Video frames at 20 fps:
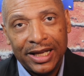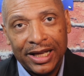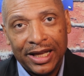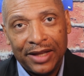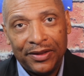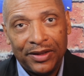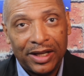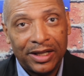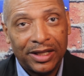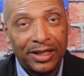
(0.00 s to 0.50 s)

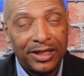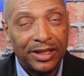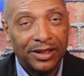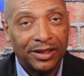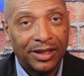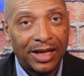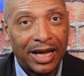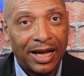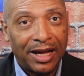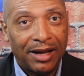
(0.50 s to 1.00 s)
And then
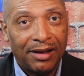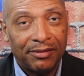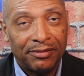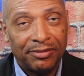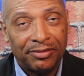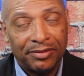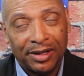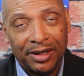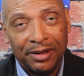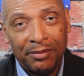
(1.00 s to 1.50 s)
he'll
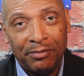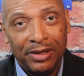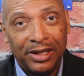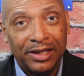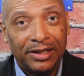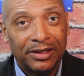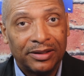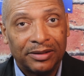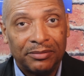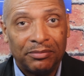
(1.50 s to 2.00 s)
have a
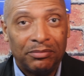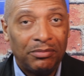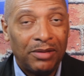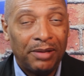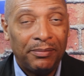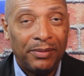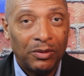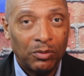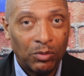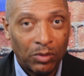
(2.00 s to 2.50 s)
meal,
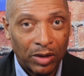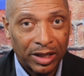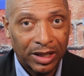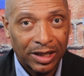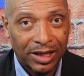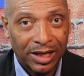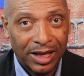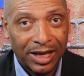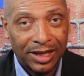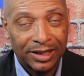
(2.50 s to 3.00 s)
maybe 1
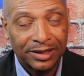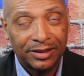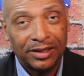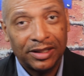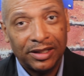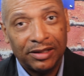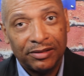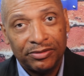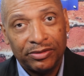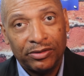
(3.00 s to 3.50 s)
o'clock
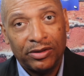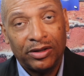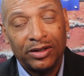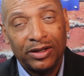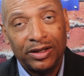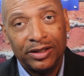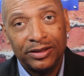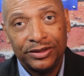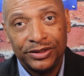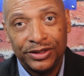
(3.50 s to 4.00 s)
for a
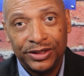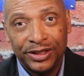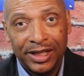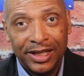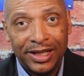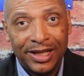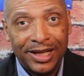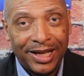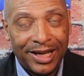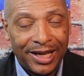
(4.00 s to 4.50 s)
lunch,
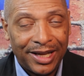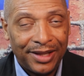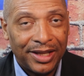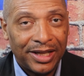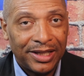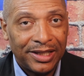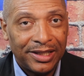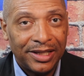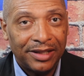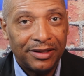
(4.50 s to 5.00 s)
and
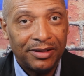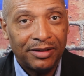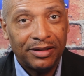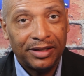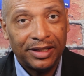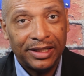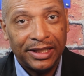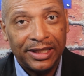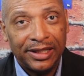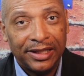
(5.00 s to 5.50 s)
then
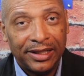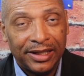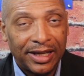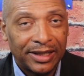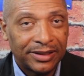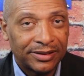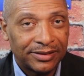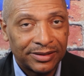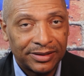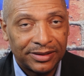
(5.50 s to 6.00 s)
dinner in
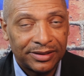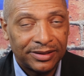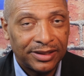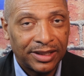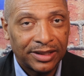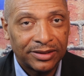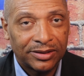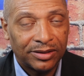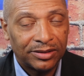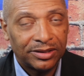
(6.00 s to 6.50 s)
that
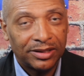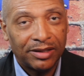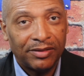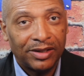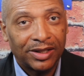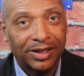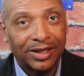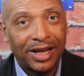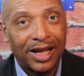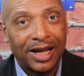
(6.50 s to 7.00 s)
6 or
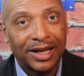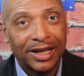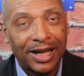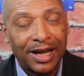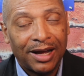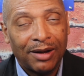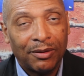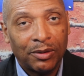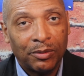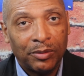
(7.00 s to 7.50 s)
7 o'clock
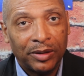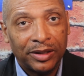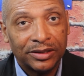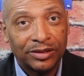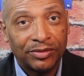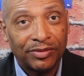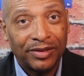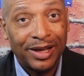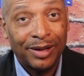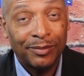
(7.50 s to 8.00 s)
hour with
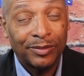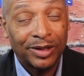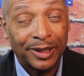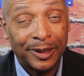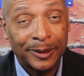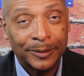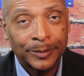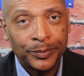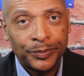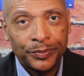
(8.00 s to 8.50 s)
his family.